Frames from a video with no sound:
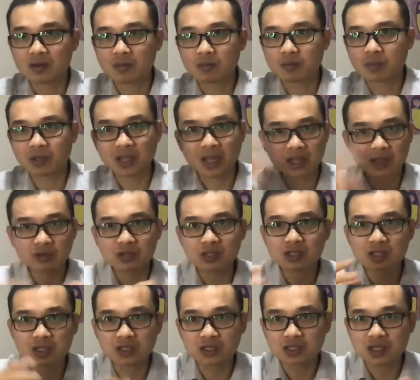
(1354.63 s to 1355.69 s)
But can you
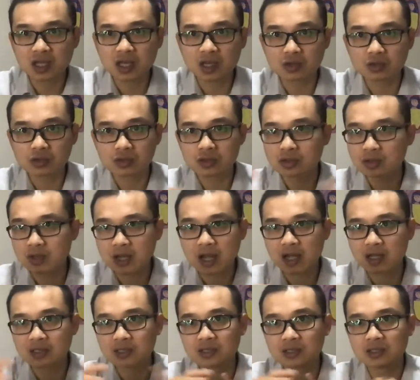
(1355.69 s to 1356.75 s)
see the change? You
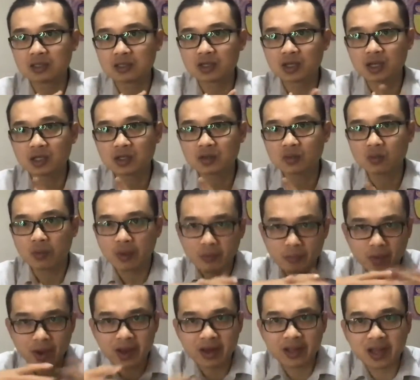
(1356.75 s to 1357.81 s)
can't see the change.
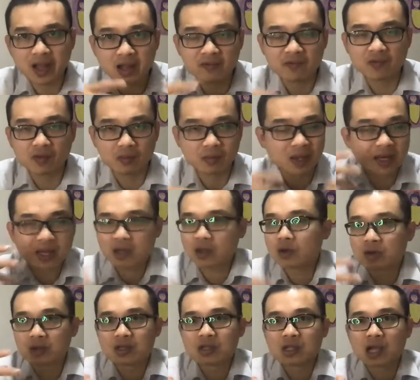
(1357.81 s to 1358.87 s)
Where it come from, and they
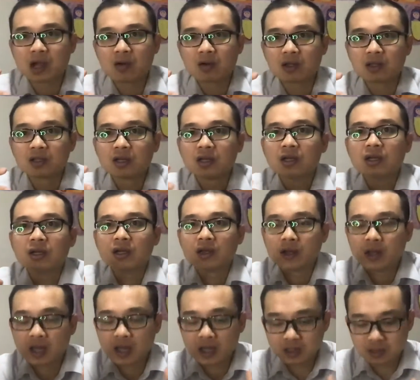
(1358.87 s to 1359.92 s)
couldn't tell it.
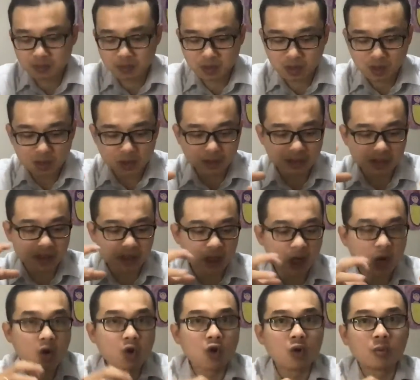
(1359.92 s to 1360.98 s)
It's because the
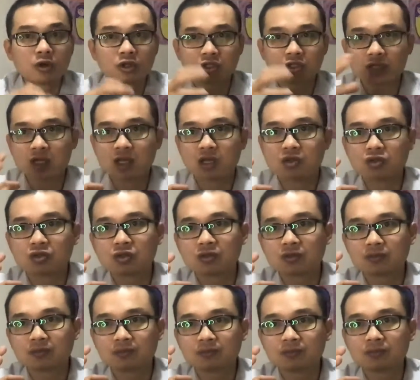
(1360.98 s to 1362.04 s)
hormone changed.
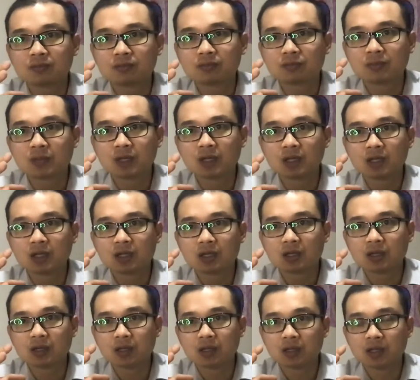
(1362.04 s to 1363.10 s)

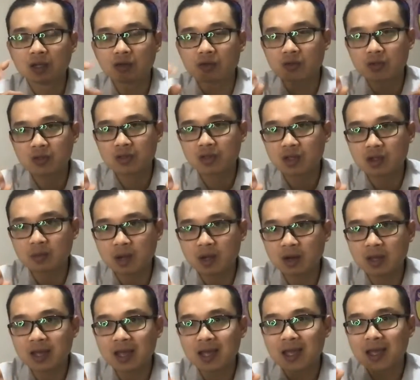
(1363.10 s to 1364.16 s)
Now, think
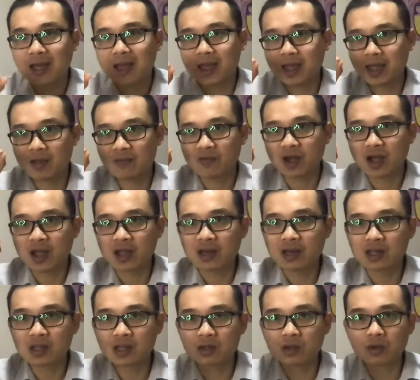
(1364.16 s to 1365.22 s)
about it. If I
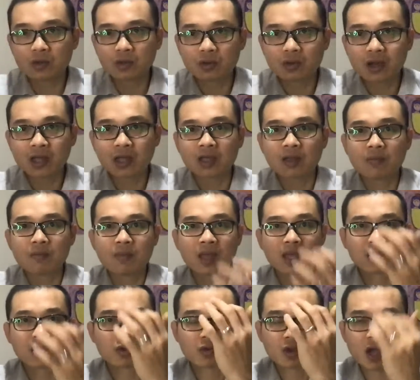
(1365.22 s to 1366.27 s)
needle you, I can
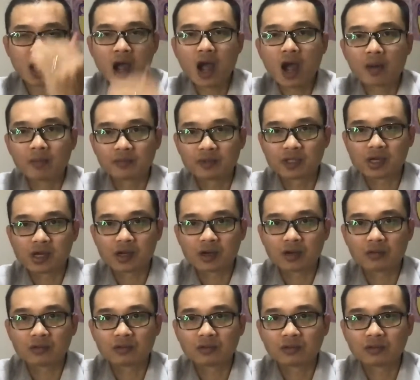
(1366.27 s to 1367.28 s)
make you calm down,